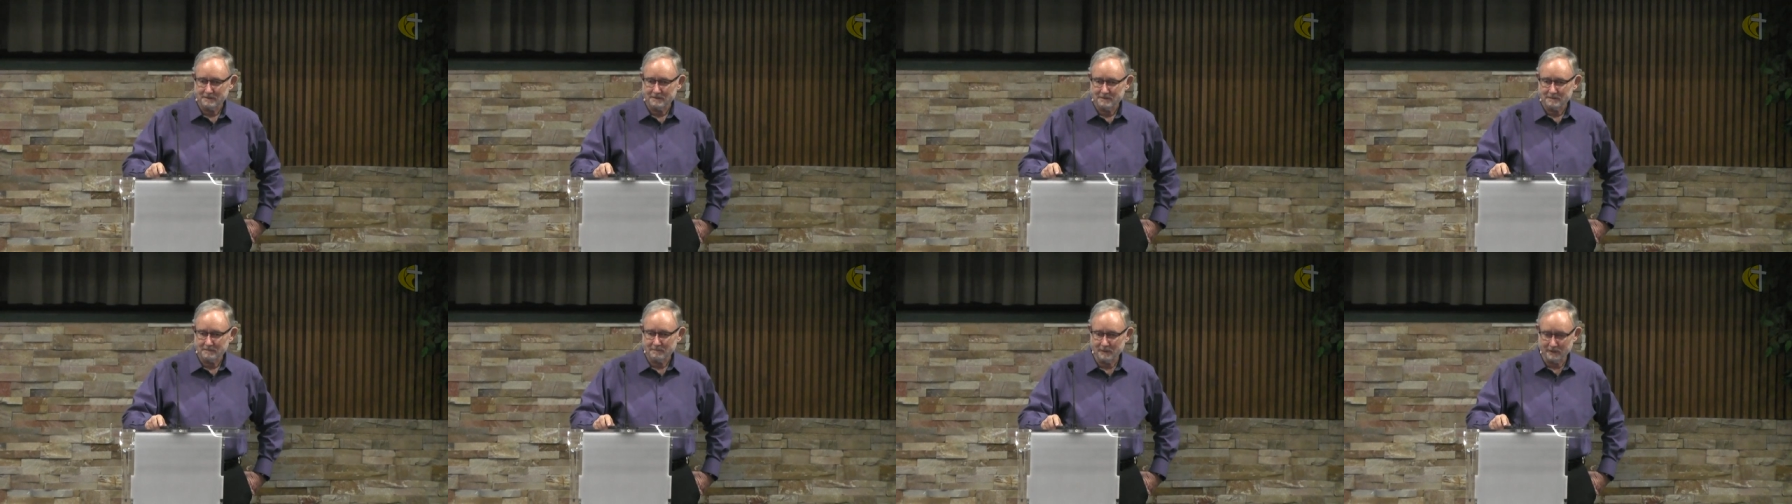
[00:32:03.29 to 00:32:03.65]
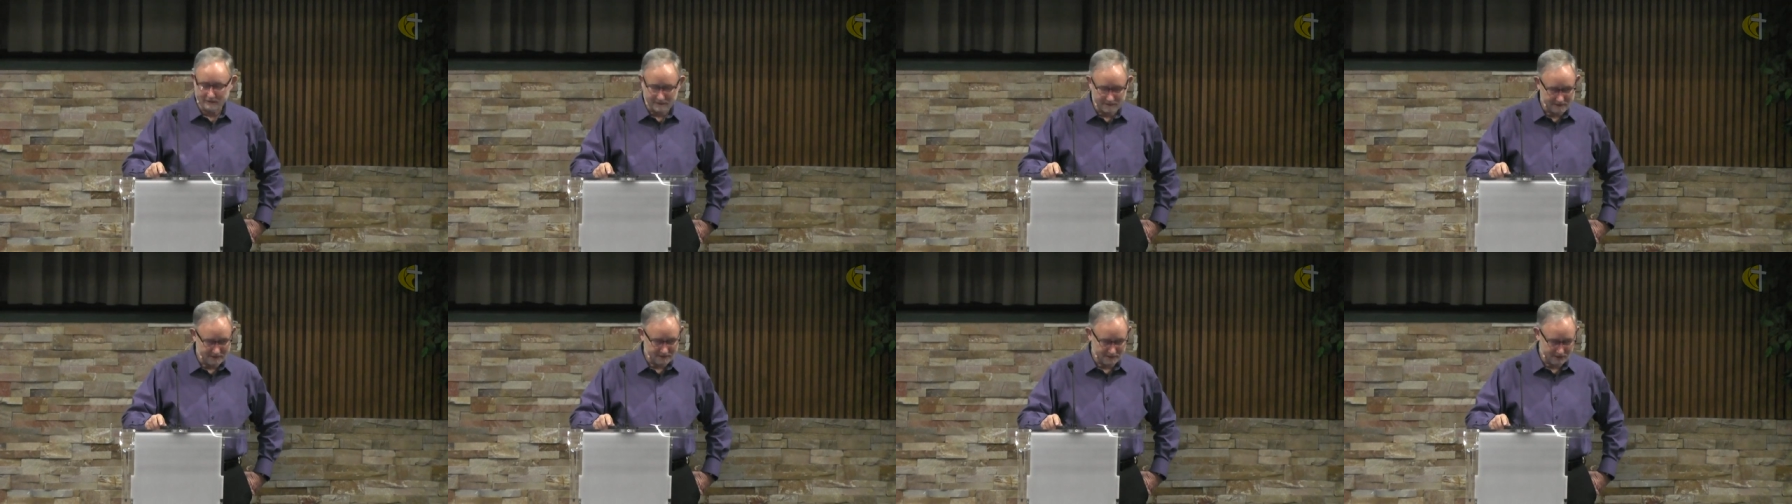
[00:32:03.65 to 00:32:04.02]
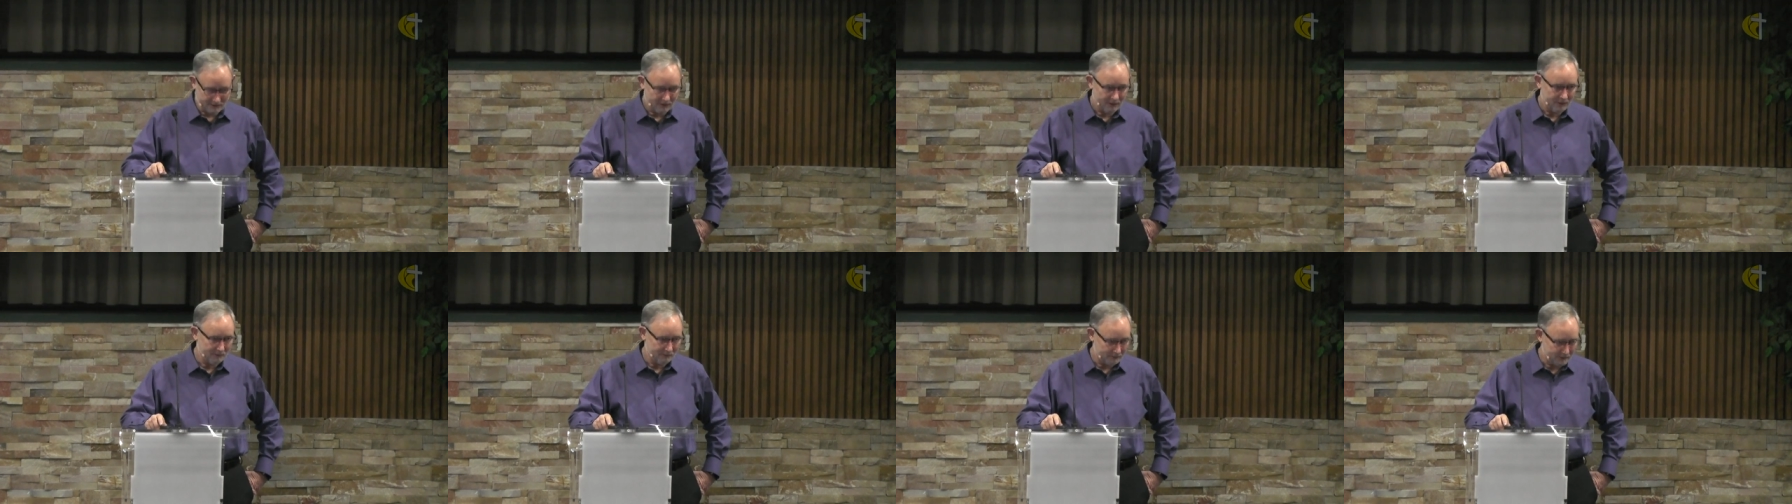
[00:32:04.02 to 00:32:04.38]
Because it's
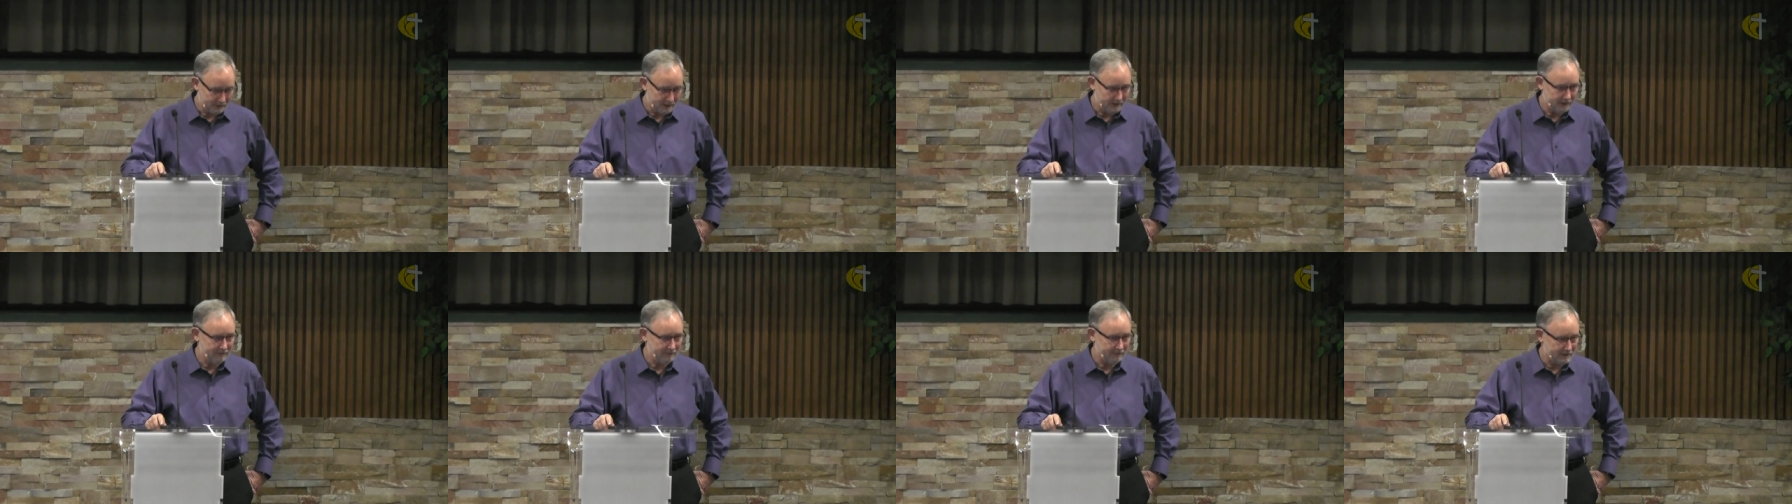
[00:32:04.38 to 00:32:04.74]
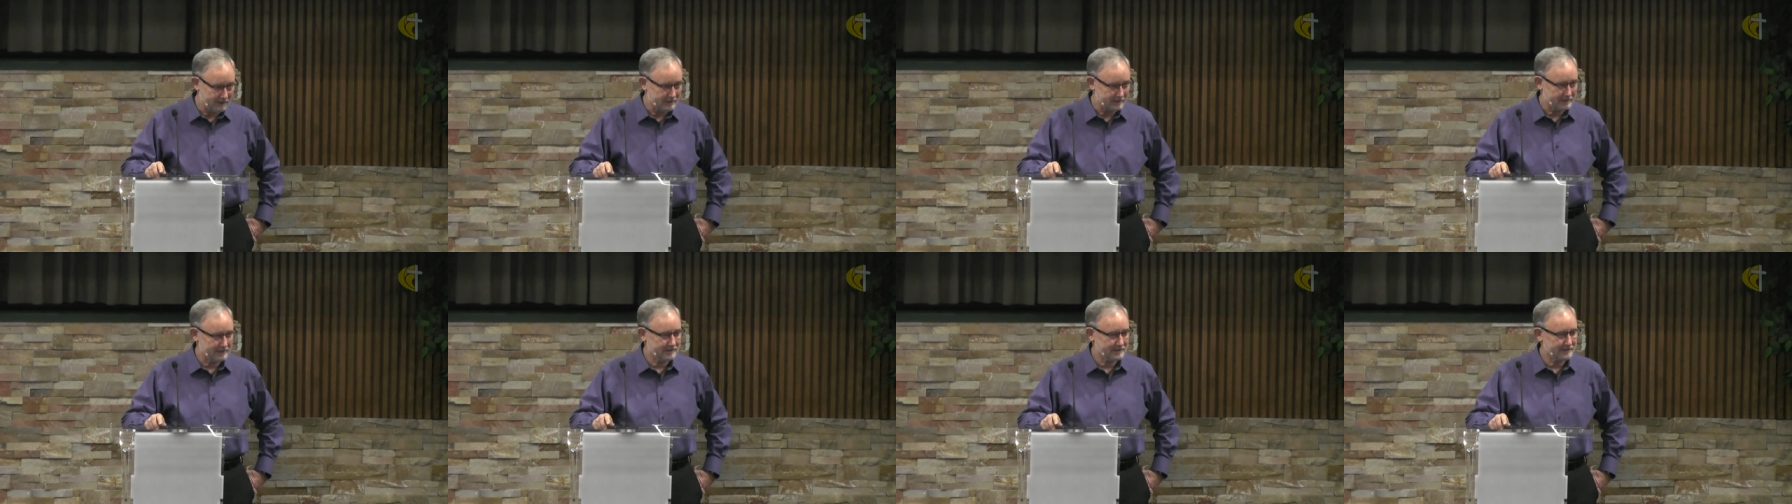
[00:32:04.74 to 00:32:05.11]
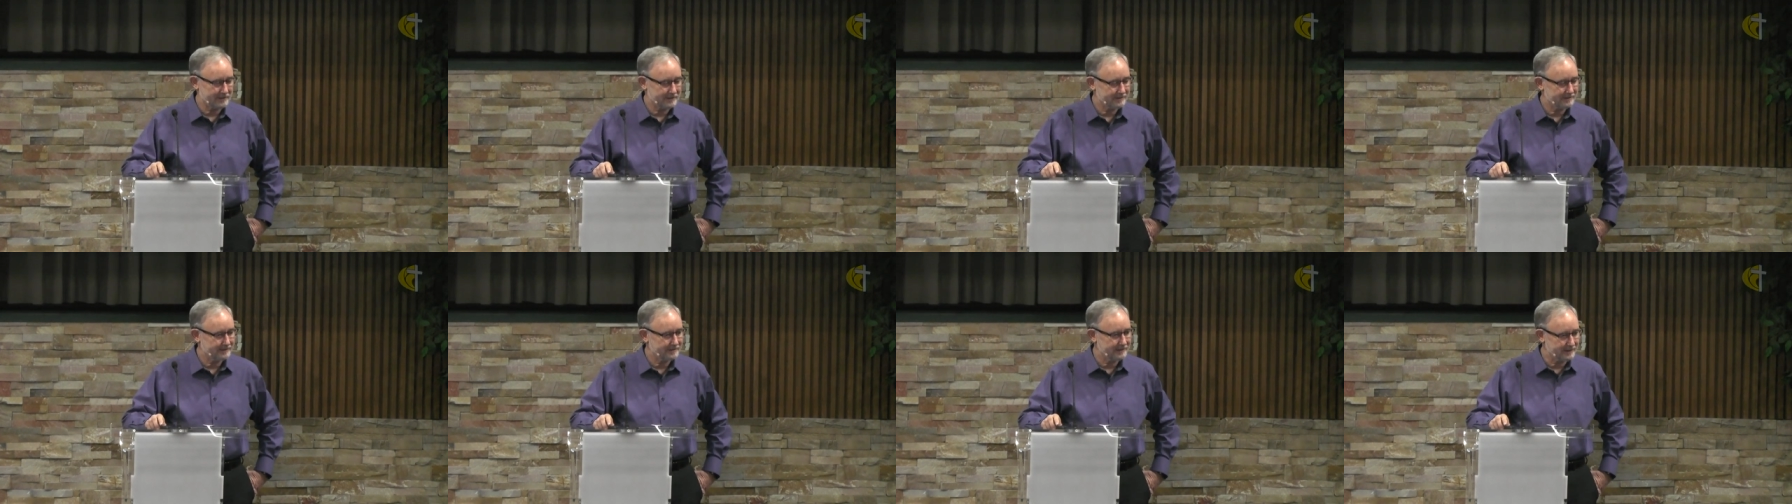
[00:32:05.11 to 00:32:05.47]
called forgiveness
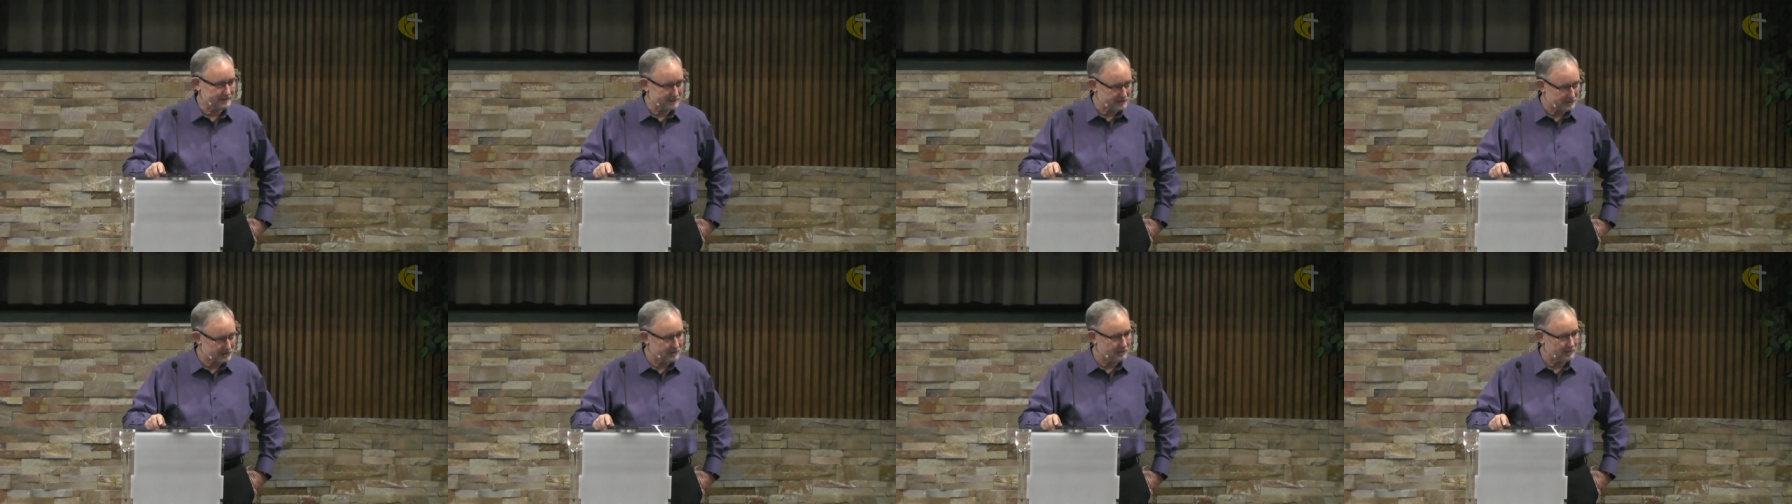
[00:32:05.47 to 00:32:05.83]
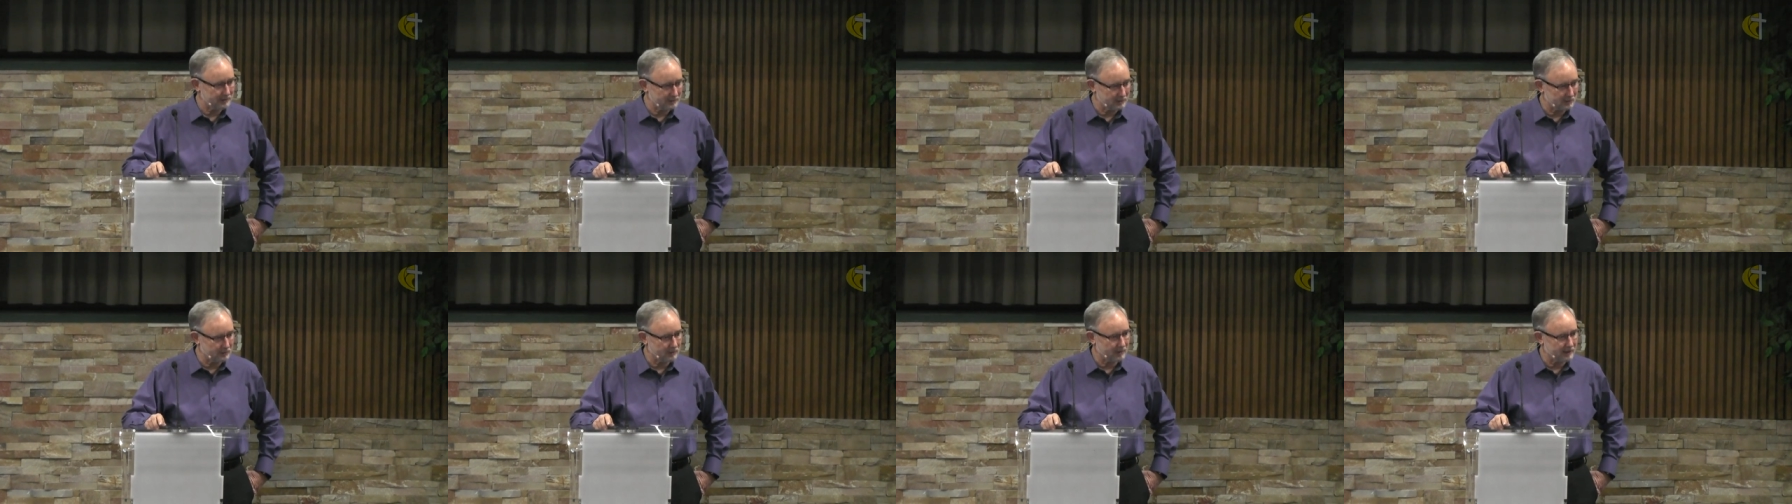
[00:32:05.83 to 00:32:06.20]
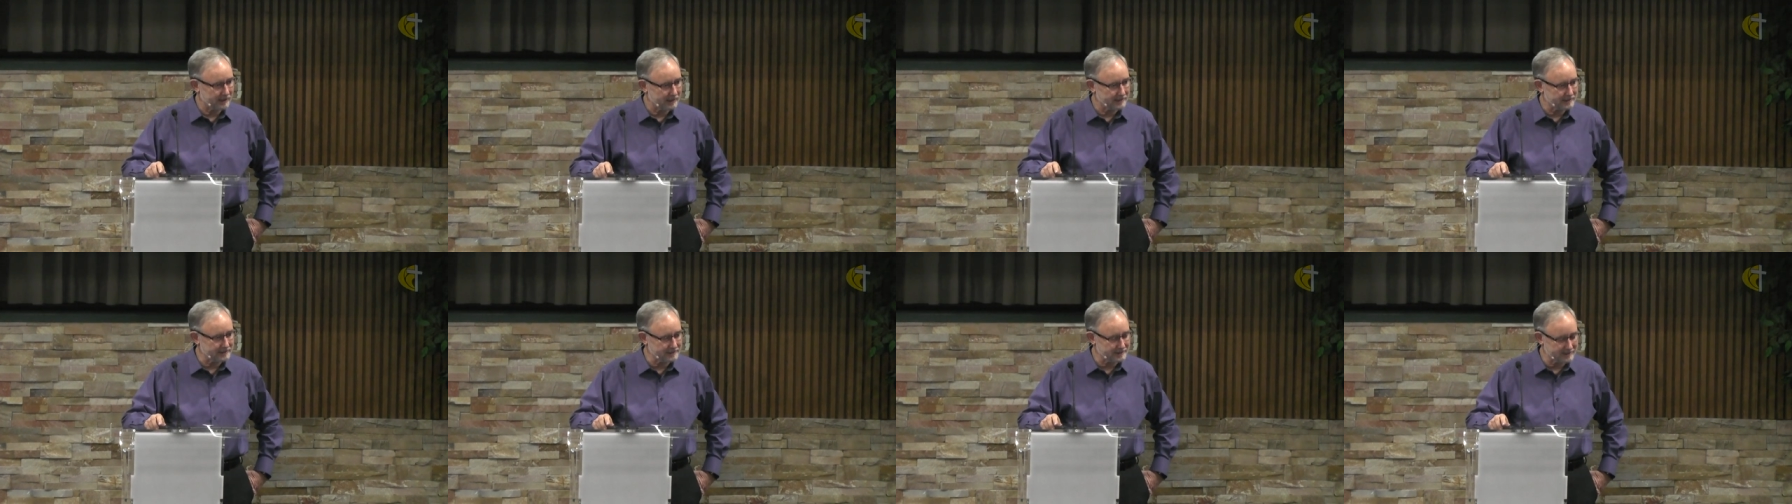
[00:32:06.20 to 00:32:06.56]
and it's called
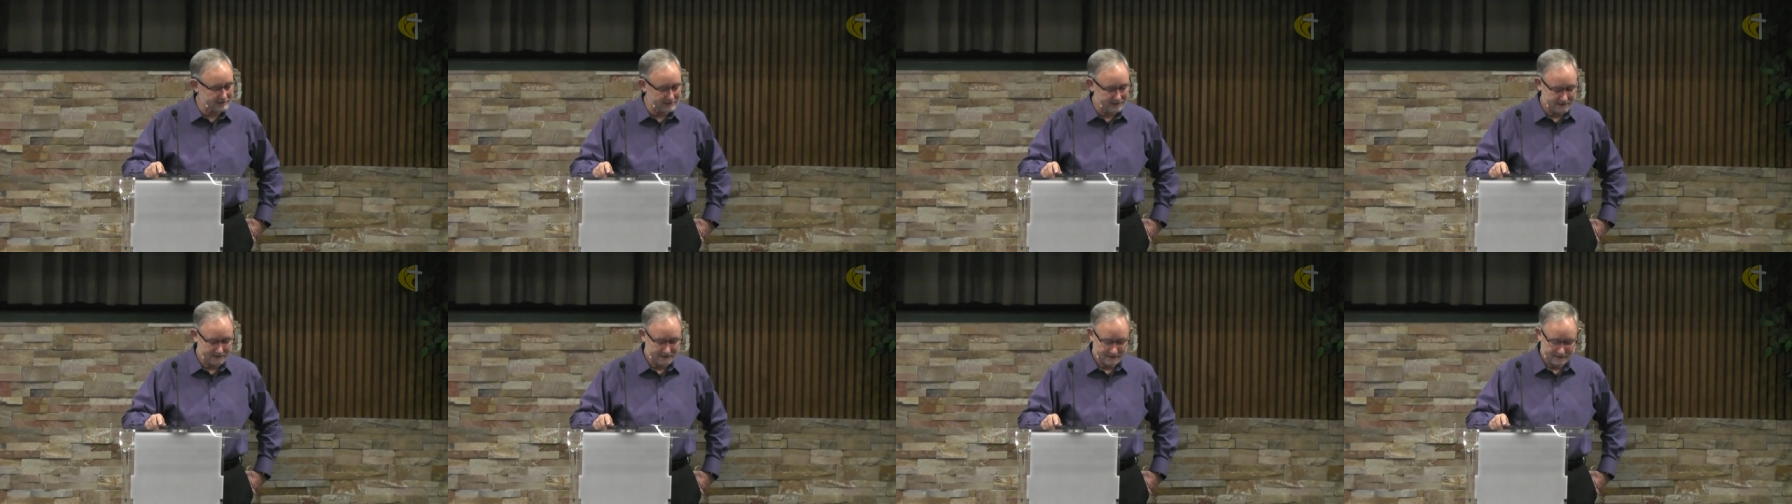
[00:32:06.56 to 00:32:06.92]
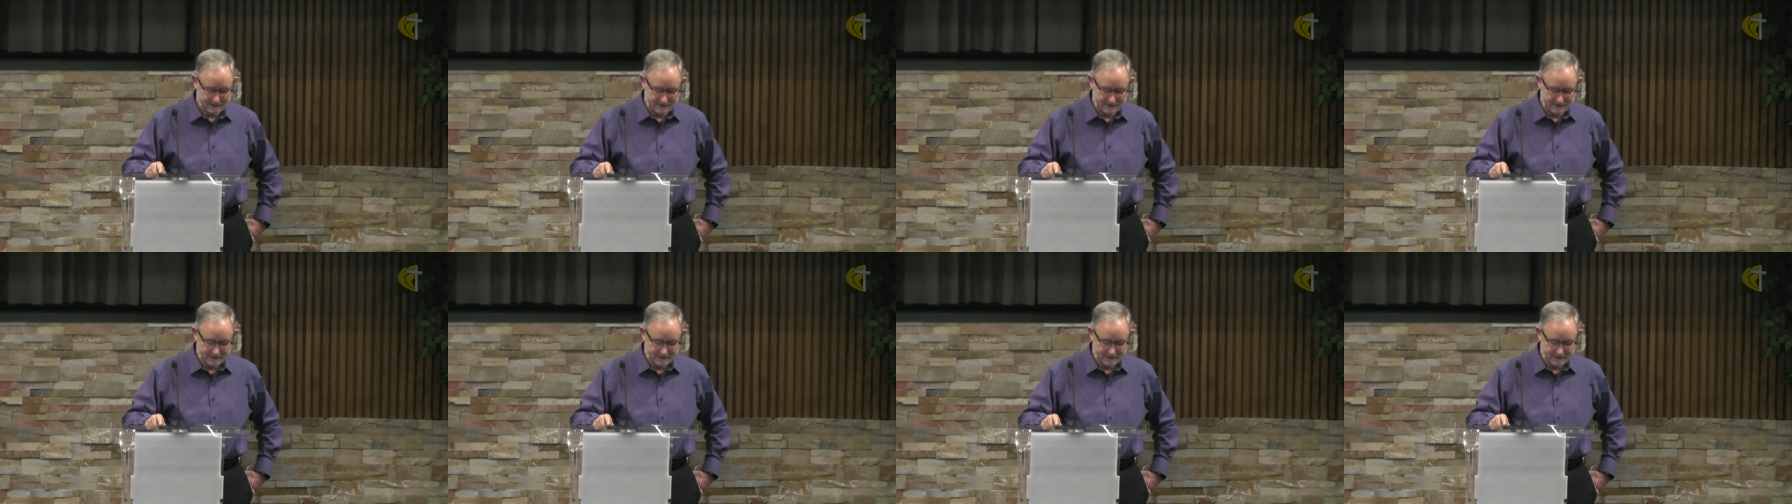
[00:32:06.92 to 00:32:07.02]
grace.